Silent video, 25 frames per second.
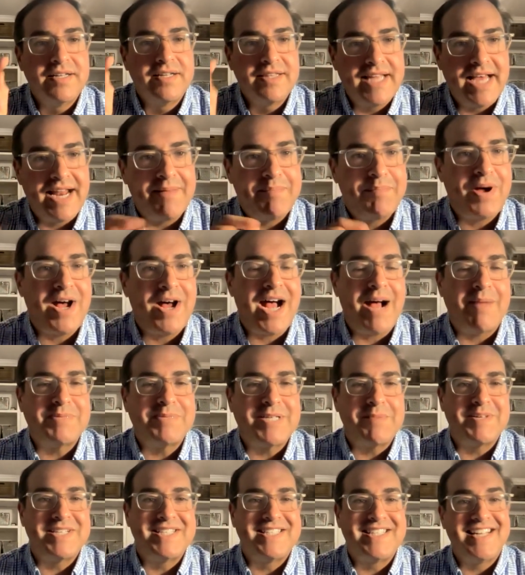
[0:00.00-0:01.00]
that it
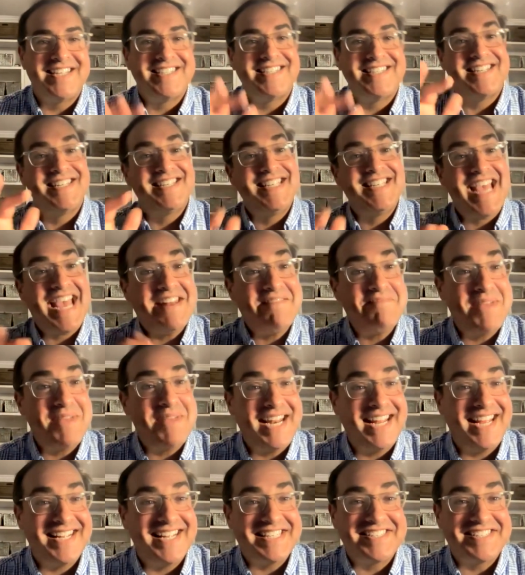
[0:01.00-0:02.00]
pops up and says, in 10
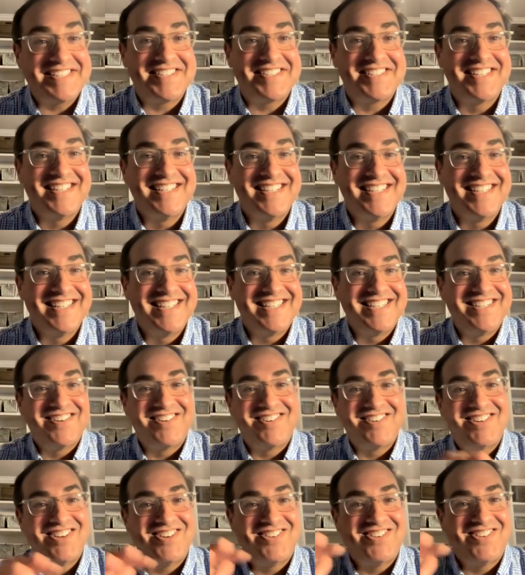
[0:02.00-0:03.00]
minutes,
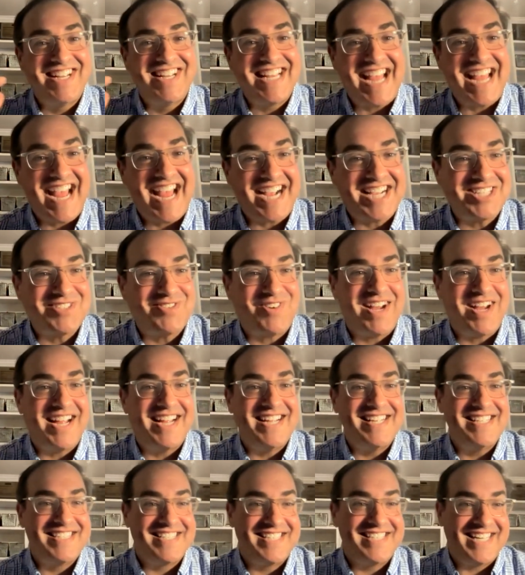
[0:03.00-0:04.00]
you're doing X, Y,
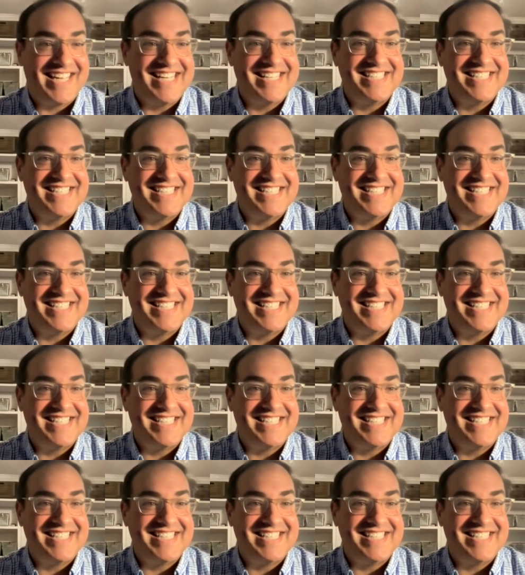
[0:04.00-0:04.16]
and Z.